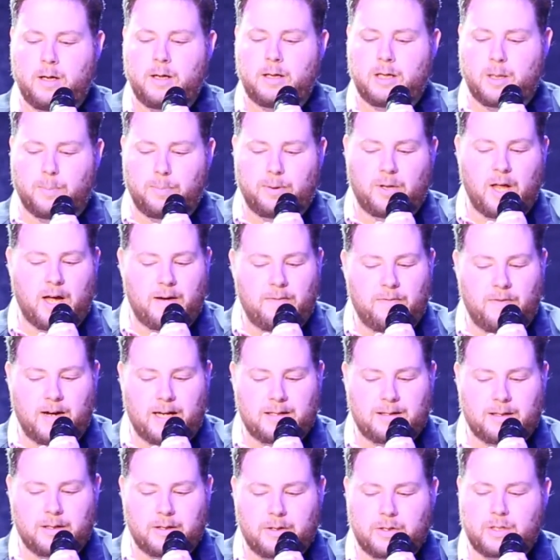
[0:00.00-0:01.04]
The blood
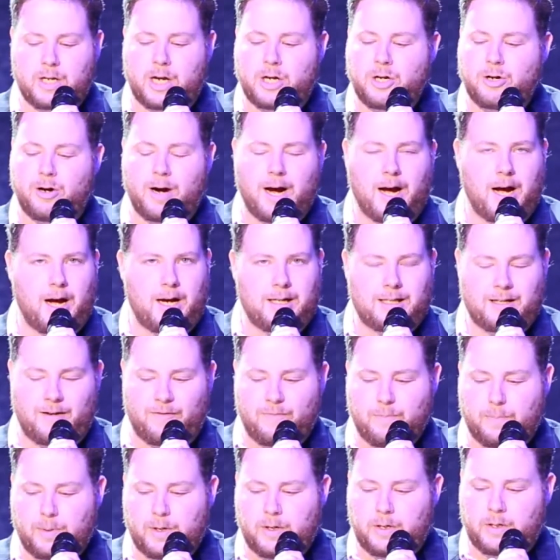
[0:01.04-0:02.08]
vessels in your eyes
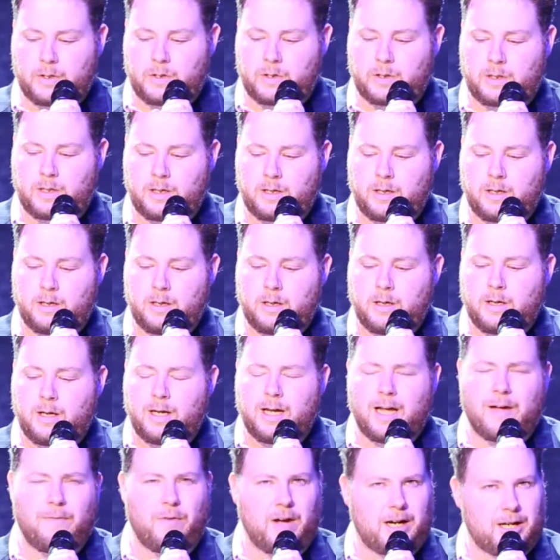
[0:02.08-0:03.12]
have burst.
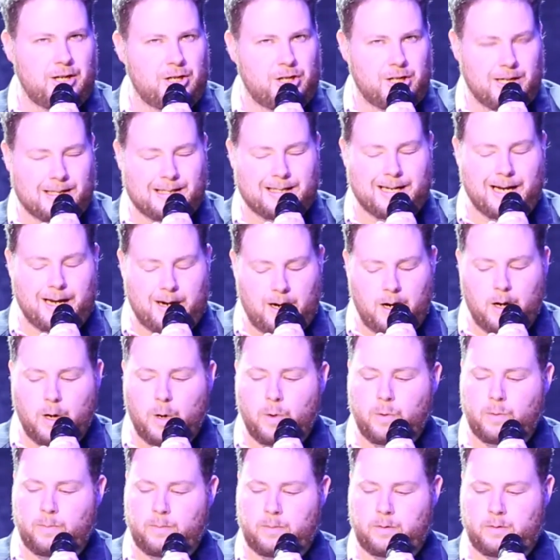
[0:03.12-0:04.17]
If I could just get
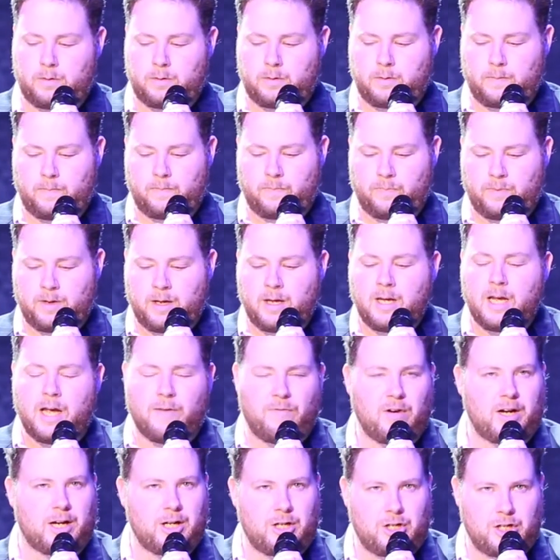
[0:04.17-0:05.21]
home.
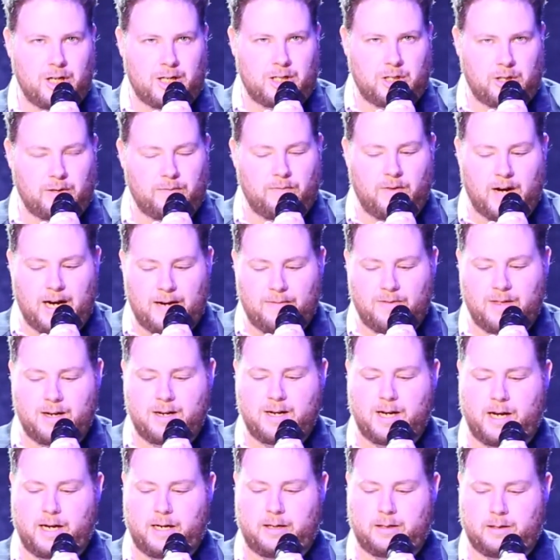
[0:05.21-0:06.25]
If I could just survive the
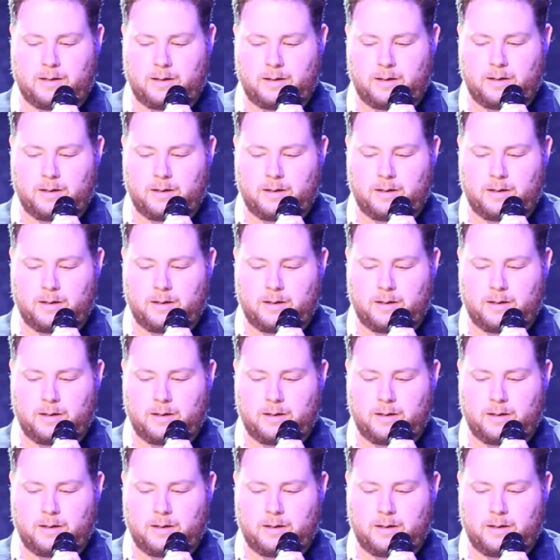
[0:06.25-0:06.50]
night.